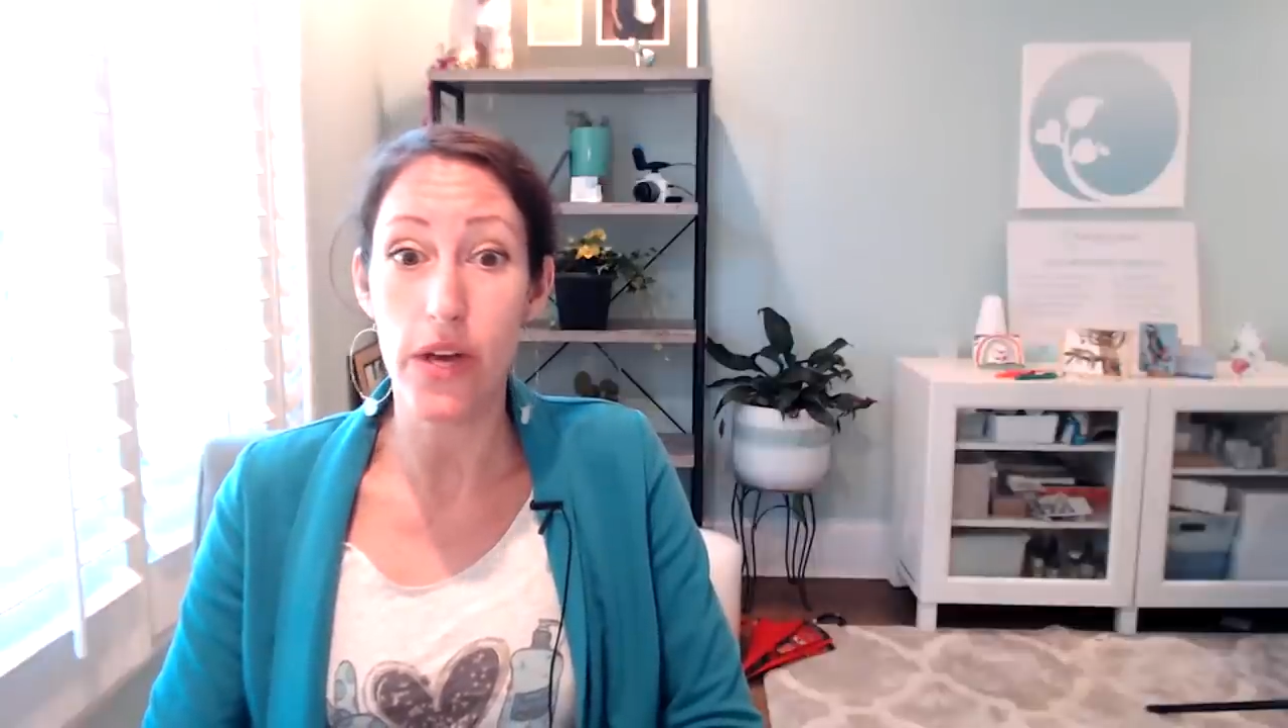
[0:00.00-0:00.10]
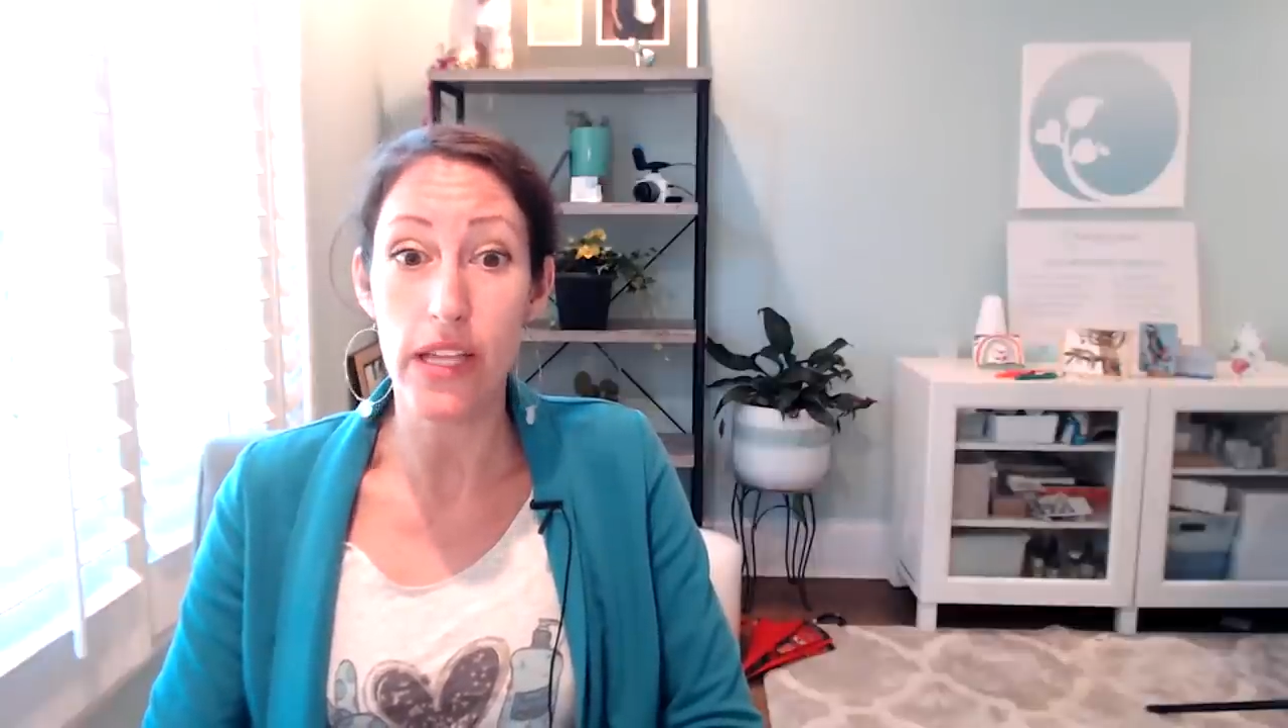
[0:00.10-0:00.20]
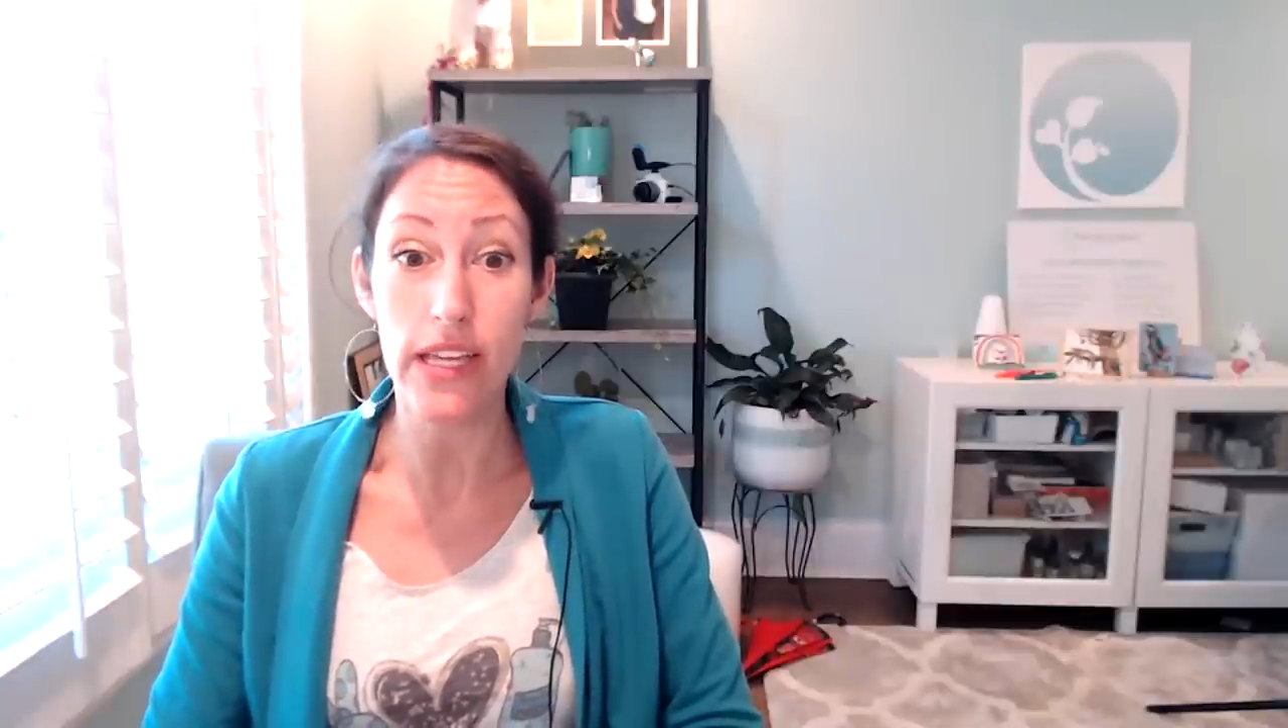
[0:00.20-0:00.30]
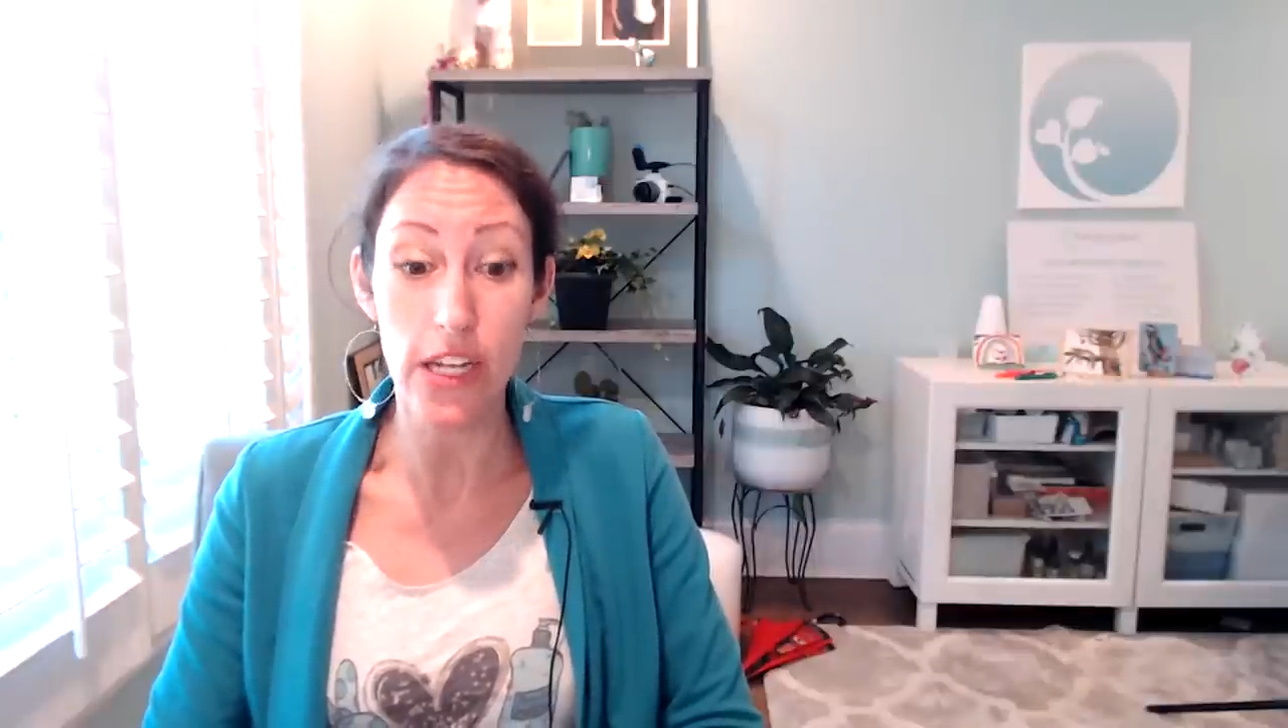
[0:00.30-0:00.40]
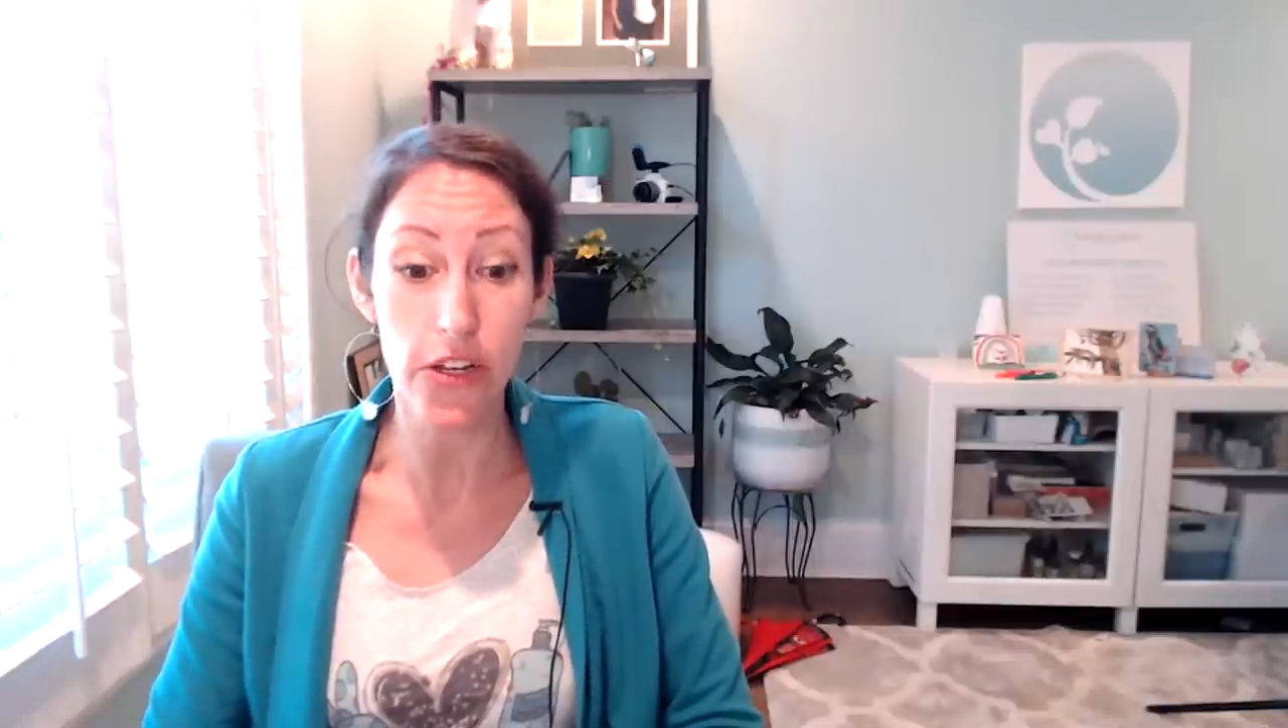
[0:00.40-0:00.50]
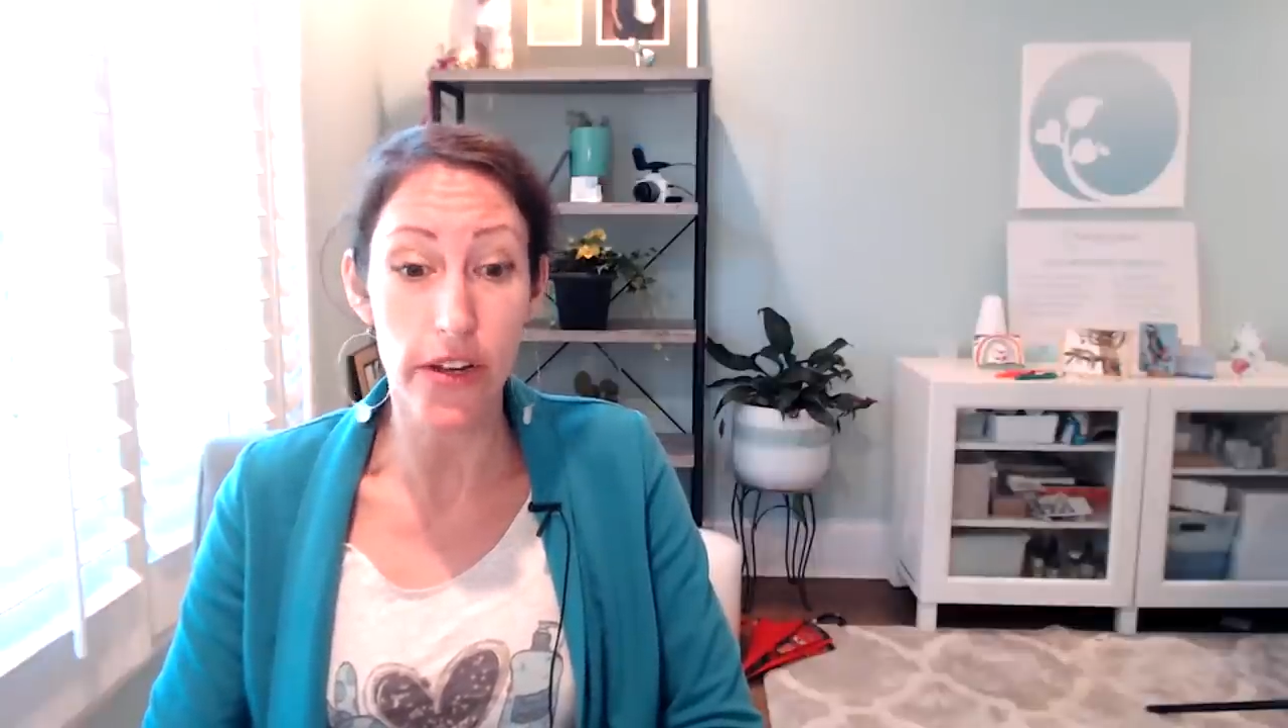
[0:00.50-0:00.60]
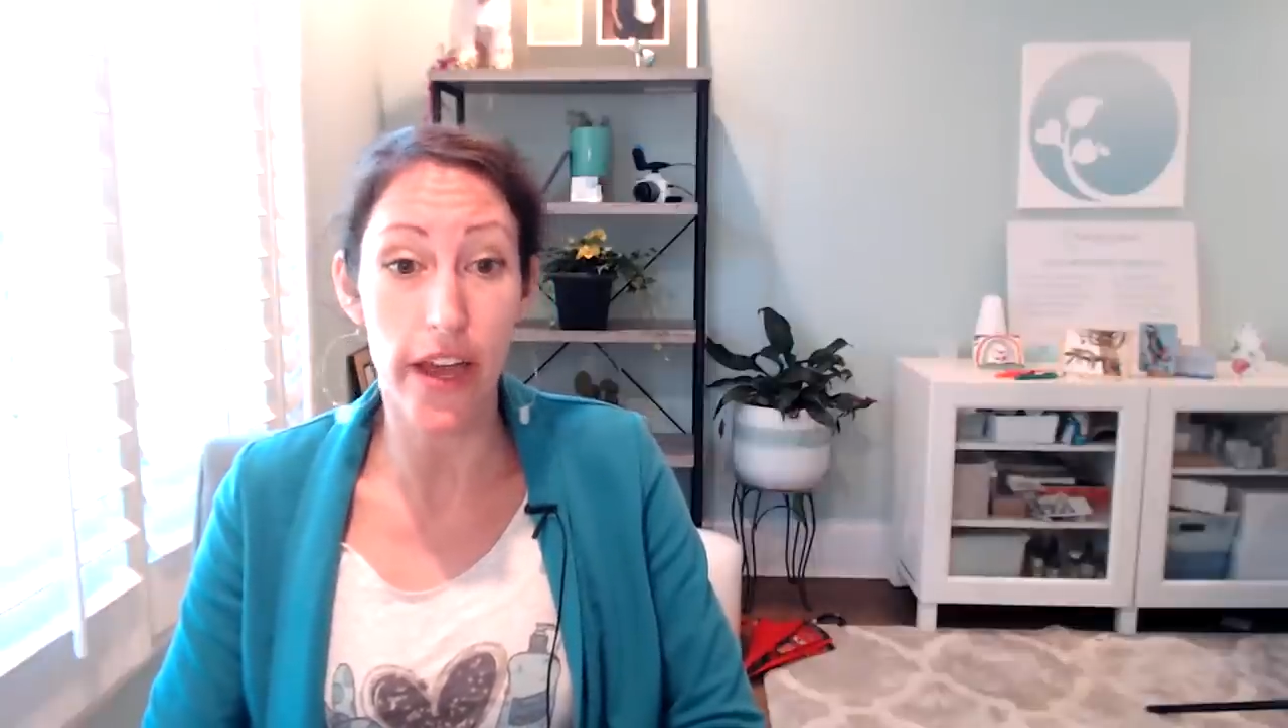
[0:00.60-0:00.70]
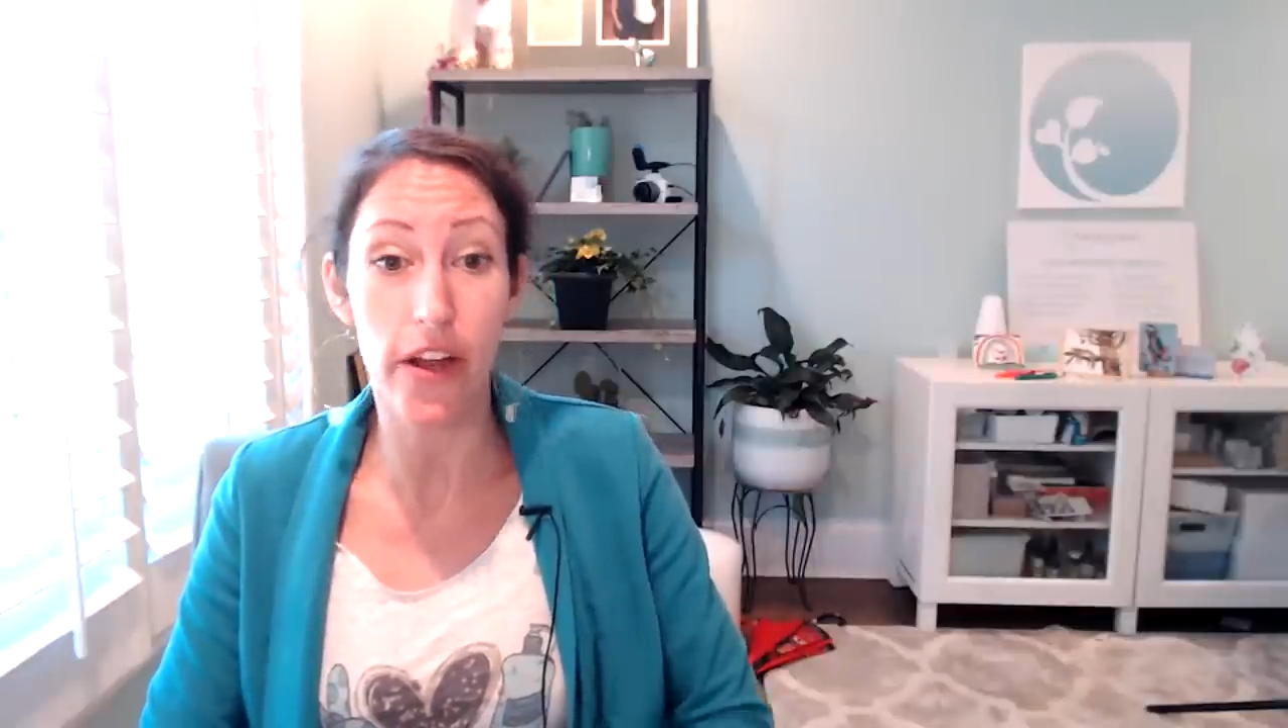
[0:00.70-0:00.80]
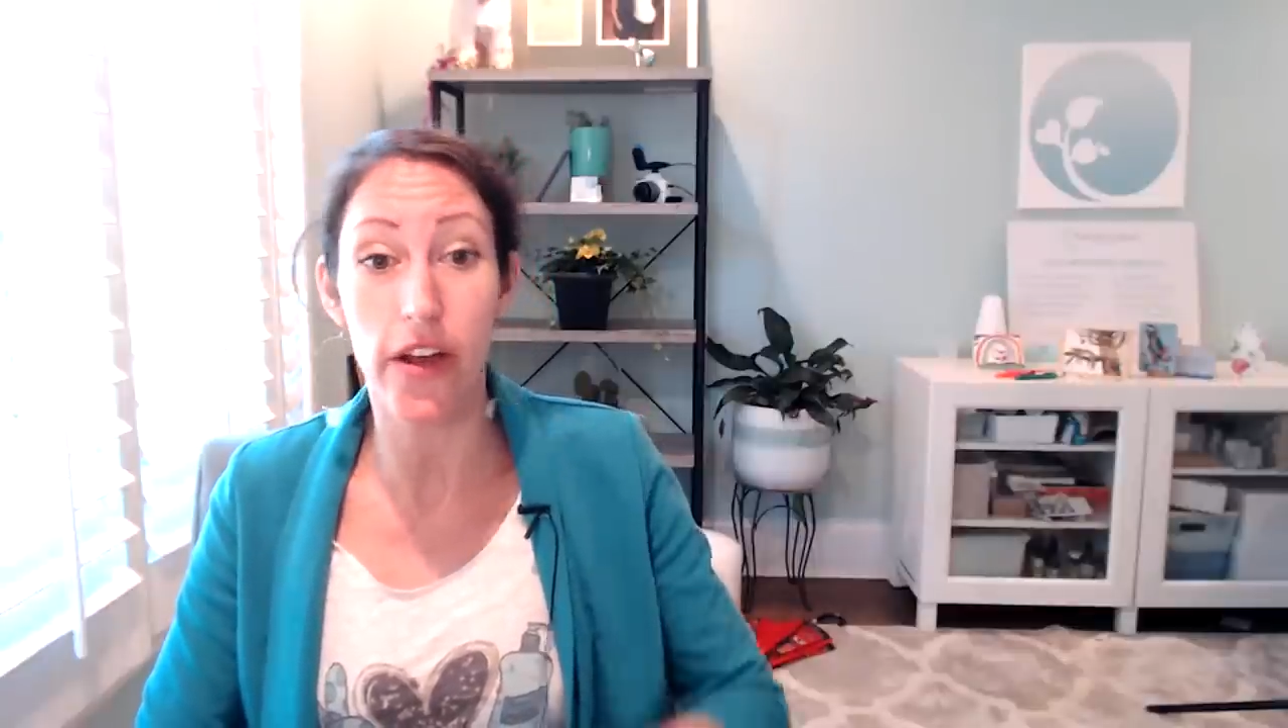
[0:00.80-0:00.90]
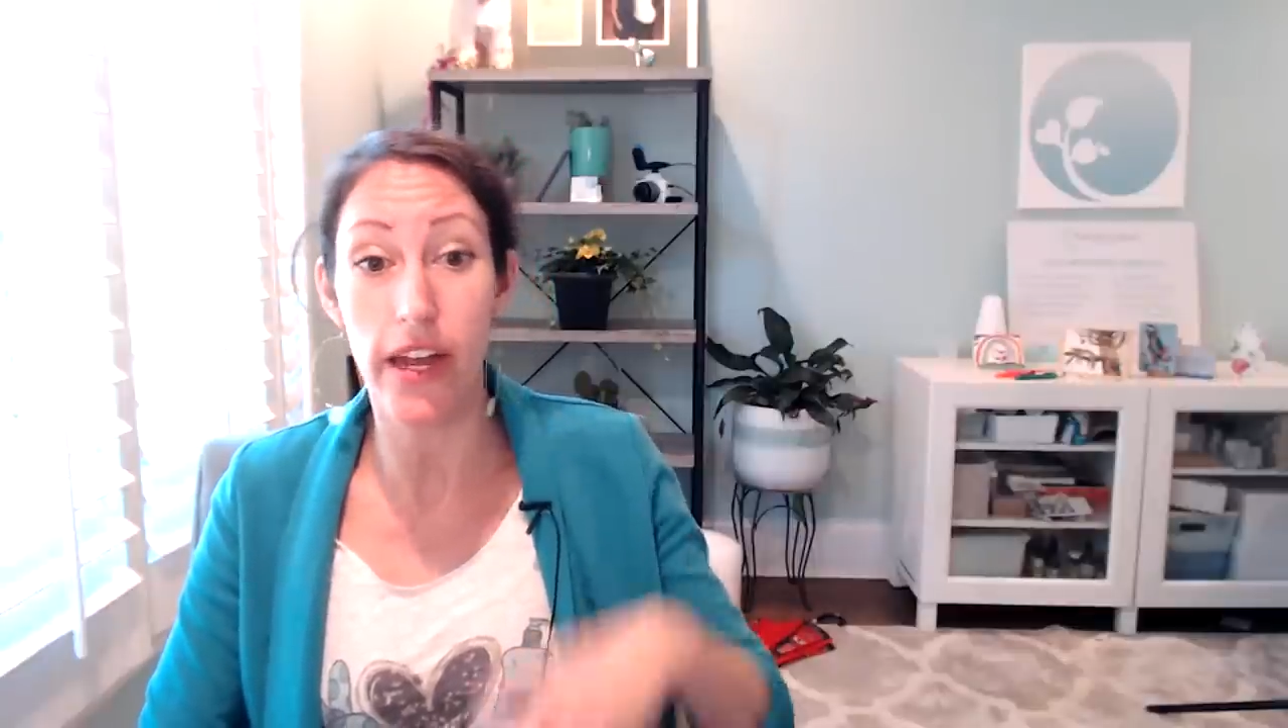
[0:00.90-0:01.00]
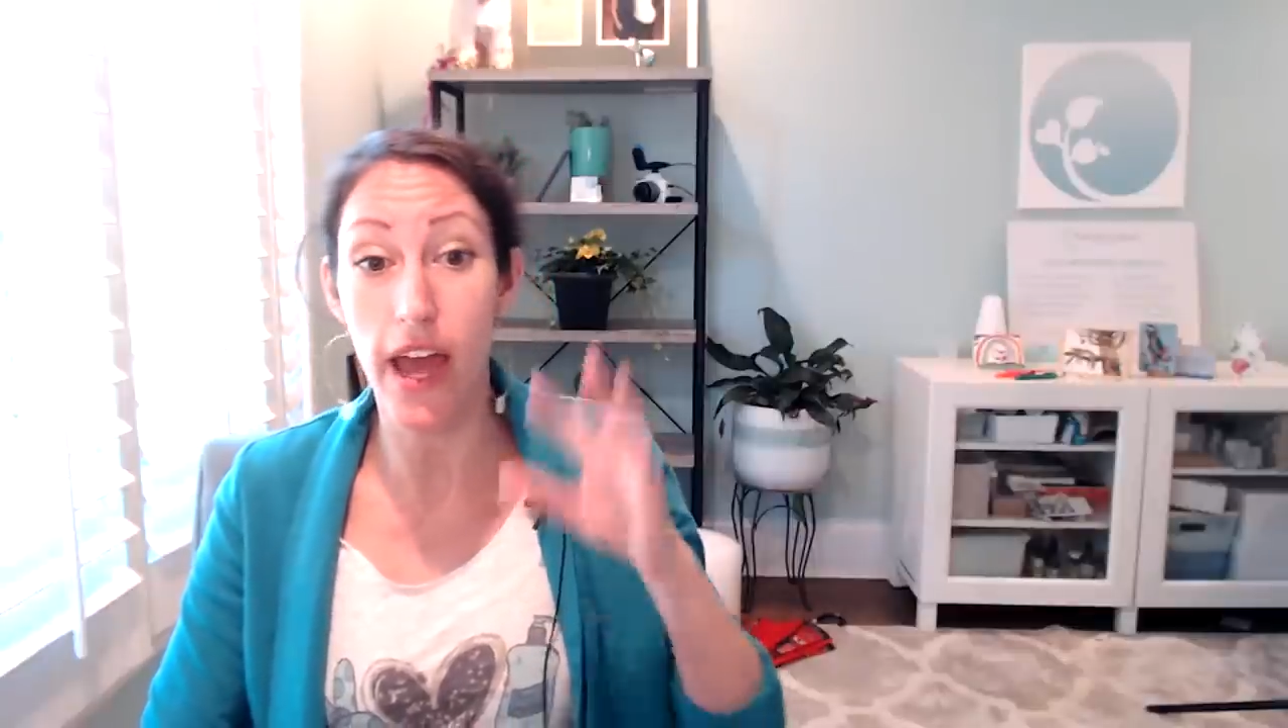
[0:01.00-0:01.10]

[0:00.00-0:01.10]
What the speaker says: cleaning your air and